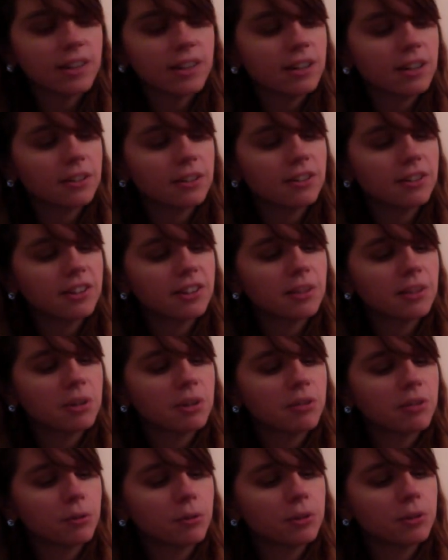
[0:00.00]
I know you see the
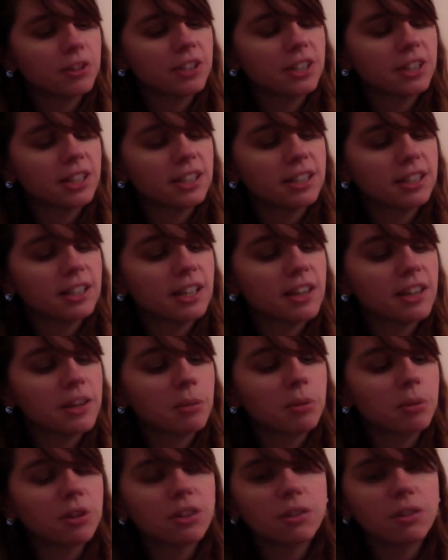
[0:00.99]
big $14.99 there,
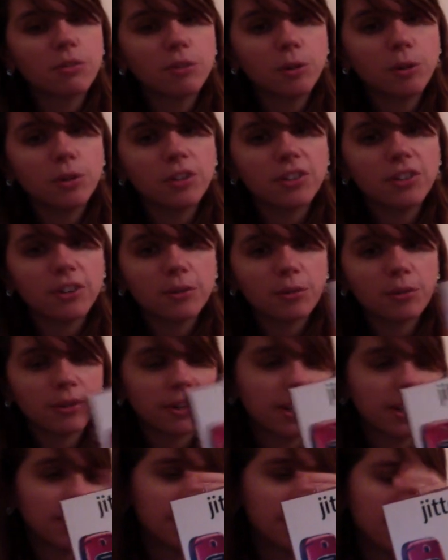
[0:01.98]
but the phone itself was
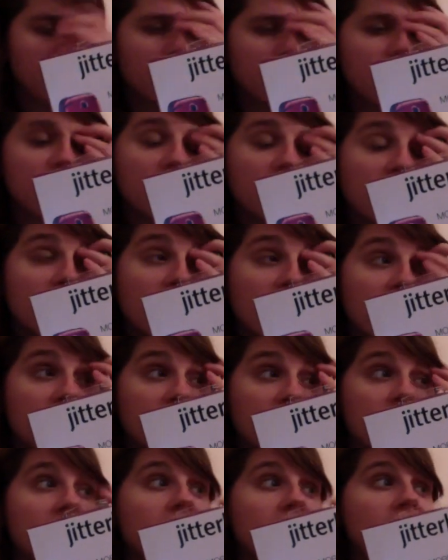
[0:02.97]

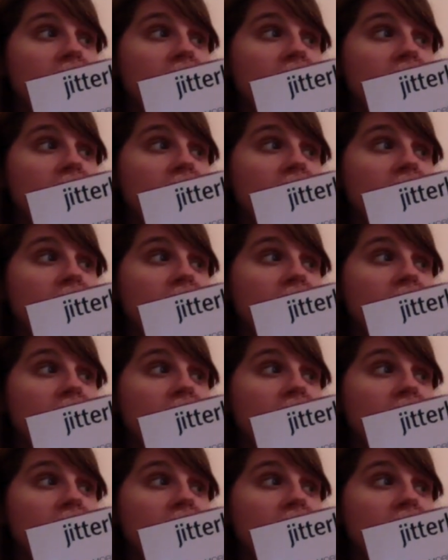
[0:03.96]
1997,